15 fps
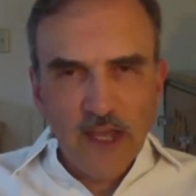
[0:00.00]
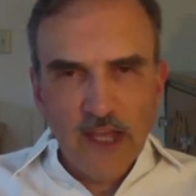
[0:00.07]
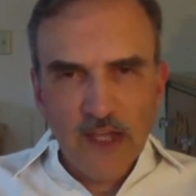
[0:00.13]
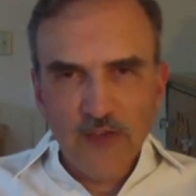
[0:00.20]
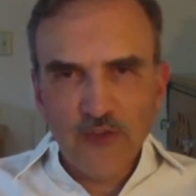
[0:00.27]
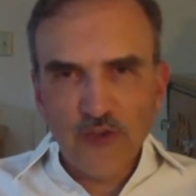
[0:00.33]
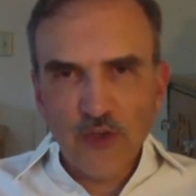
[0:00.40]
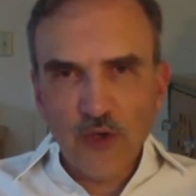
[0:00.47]

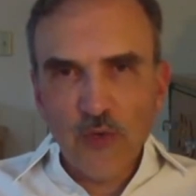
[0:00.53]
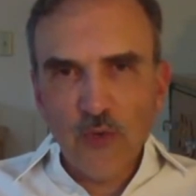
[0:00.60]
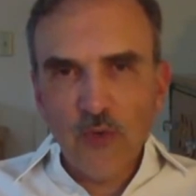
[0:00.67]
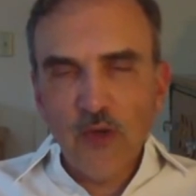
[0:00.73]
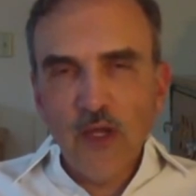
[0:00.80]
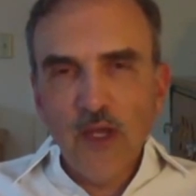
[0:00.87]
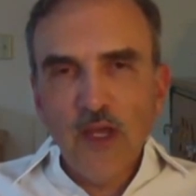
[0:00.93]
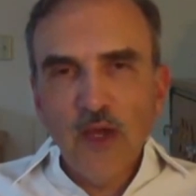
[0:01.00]
And
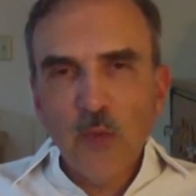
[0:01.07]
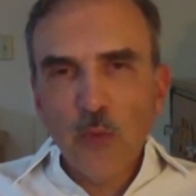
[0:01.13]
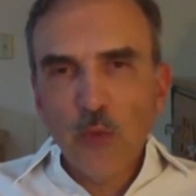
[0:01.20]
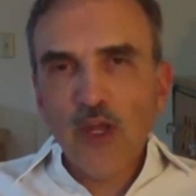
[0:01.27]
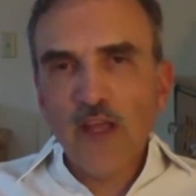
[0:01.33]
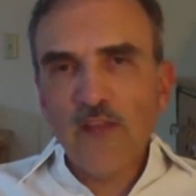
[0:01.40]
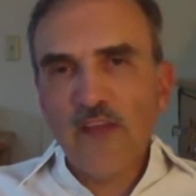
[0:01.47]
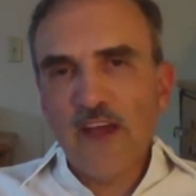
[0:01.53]
so
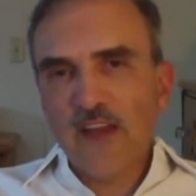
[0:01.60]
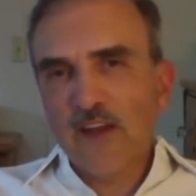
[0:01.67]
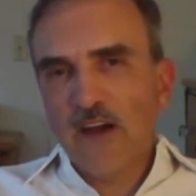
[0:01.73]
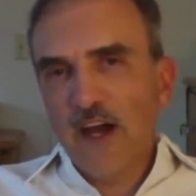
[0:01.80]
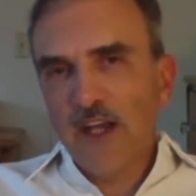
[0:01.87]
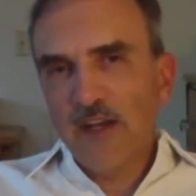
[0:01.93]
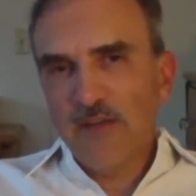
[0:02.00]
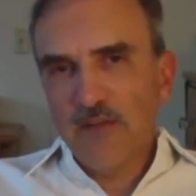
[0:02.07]
working that
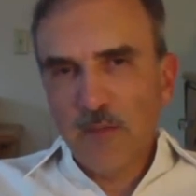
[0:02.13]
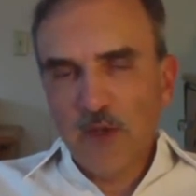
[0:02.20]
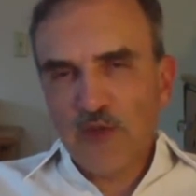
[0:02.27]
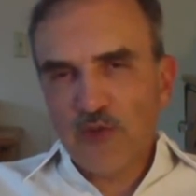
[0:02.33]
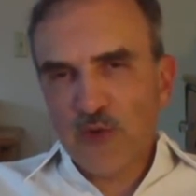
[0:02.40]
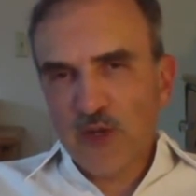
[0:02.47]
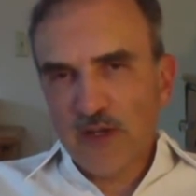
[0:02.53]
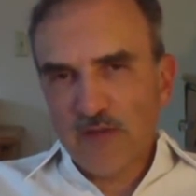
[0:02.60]
kind of
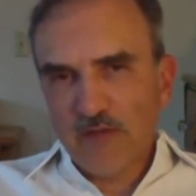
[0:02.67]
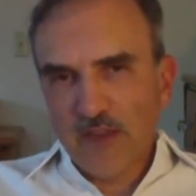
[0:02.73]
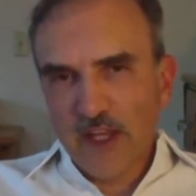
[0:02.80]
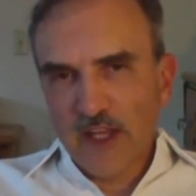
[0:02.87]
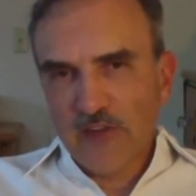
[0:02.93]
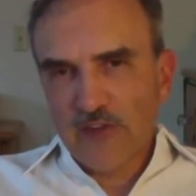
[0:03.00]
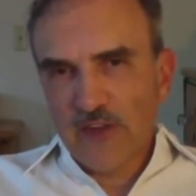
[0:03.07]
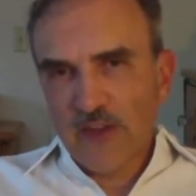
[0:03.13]
administrative
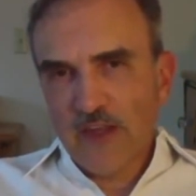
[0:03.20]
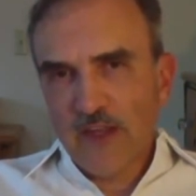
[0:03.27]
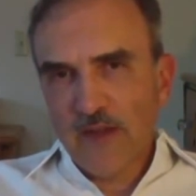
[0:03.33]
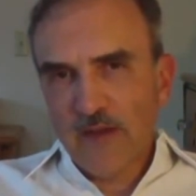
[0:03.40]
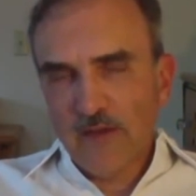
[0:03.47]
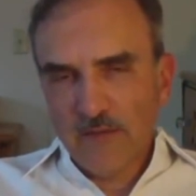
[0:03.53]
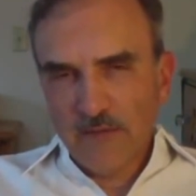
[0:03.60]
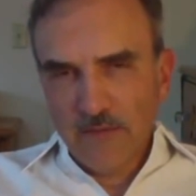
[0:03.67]
things and then